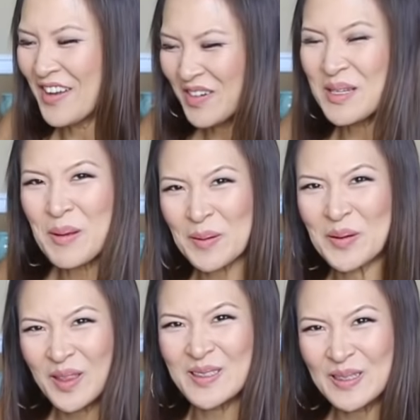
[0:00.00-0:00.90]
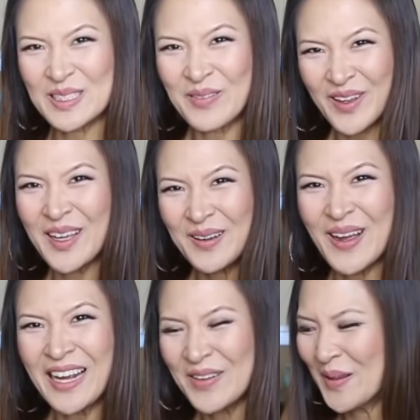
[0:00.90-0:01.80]
you ever seen people do this on TV? You know,
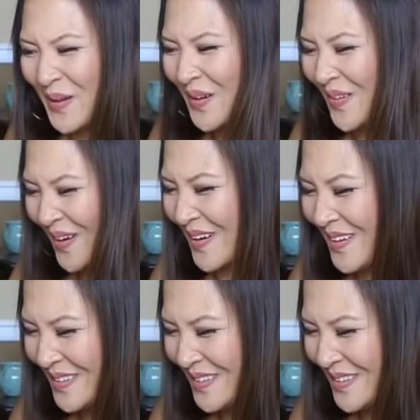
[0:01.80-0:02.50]
I do it too, look.